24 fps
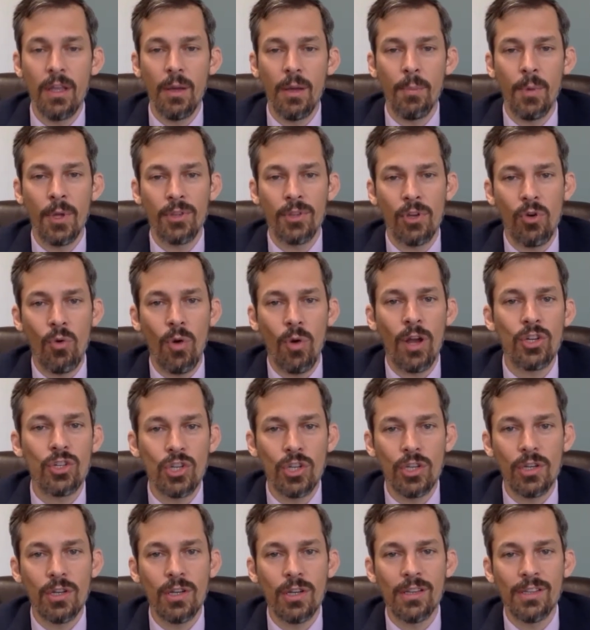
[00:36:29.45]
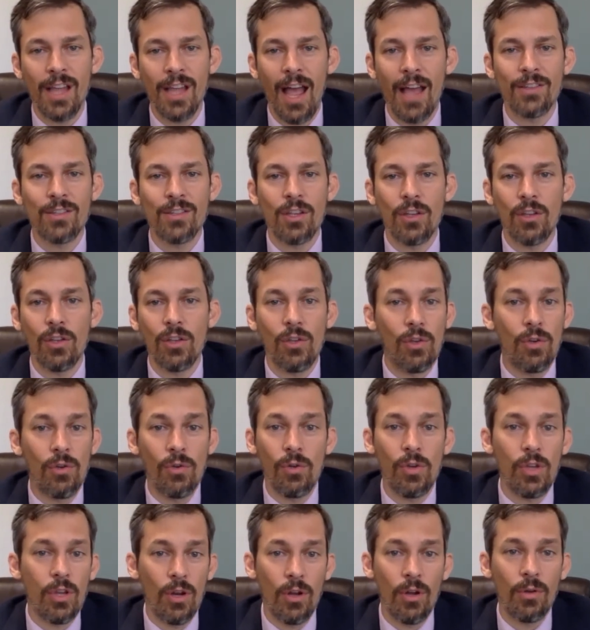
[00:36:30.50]
but the question is asking you
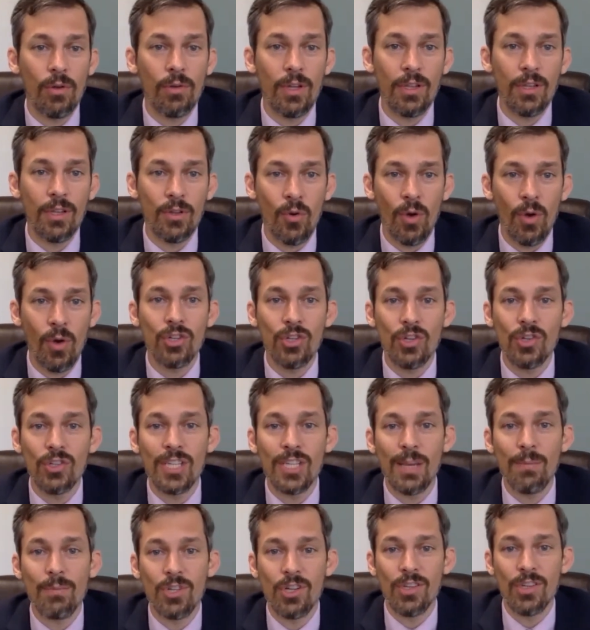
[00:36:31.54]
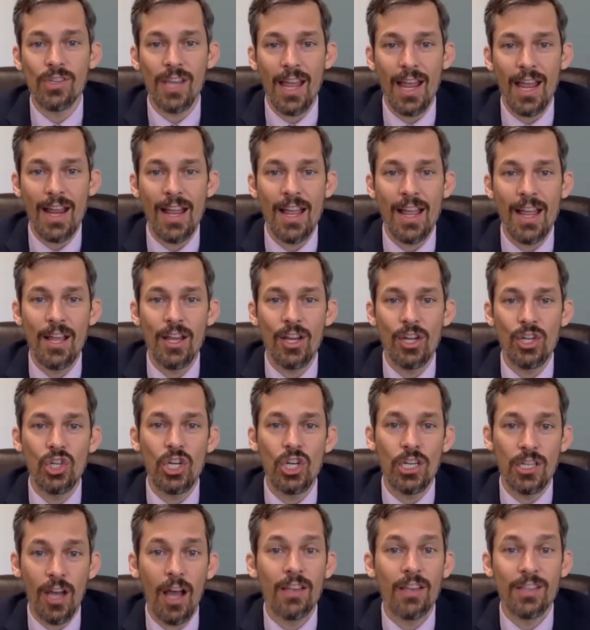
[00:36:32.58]
you know the question seems to say
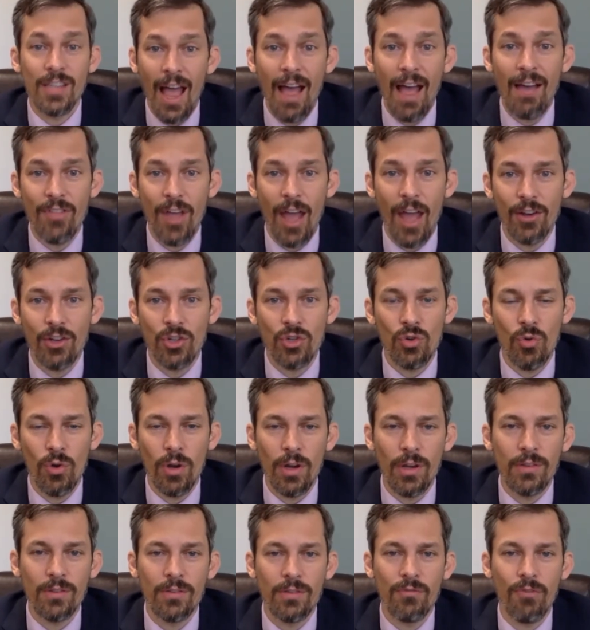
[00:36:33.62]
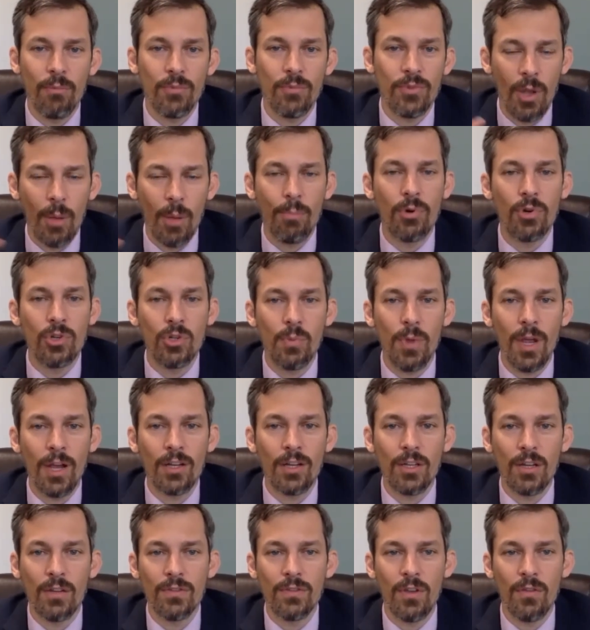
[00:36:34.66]
she does have that choice from some
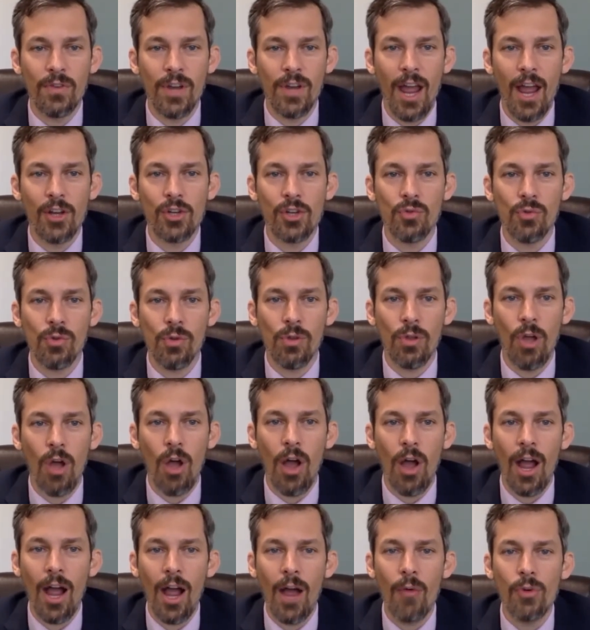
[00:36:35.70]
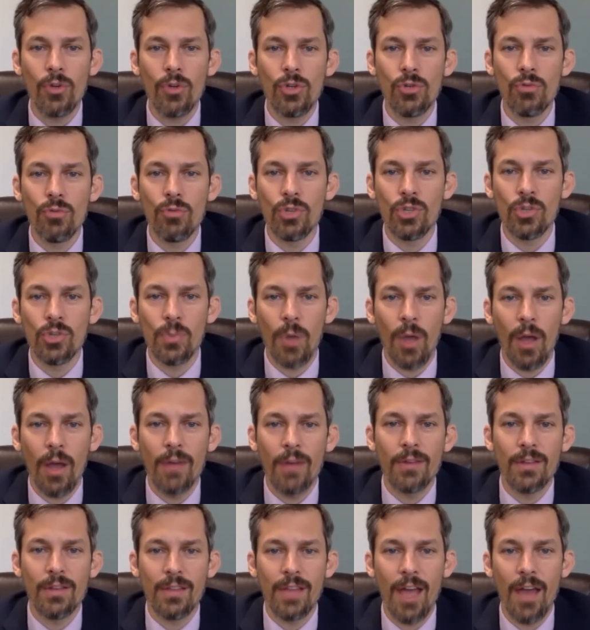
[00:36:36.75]
perspectives of natural law. How would you
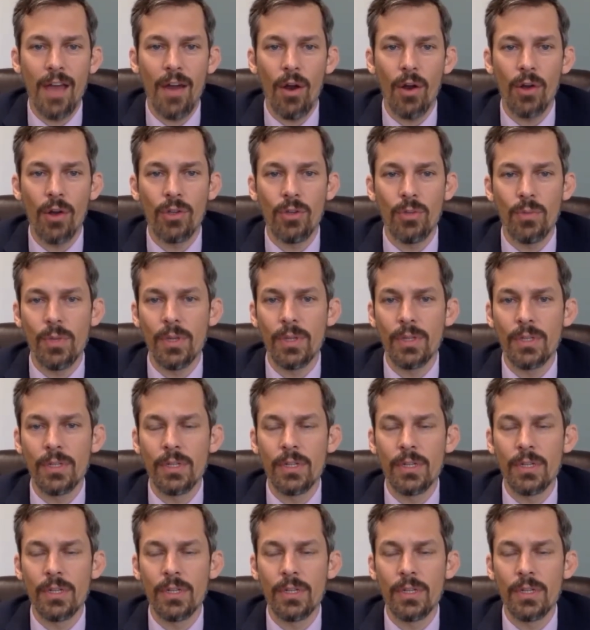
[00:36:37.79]
respond to that argument?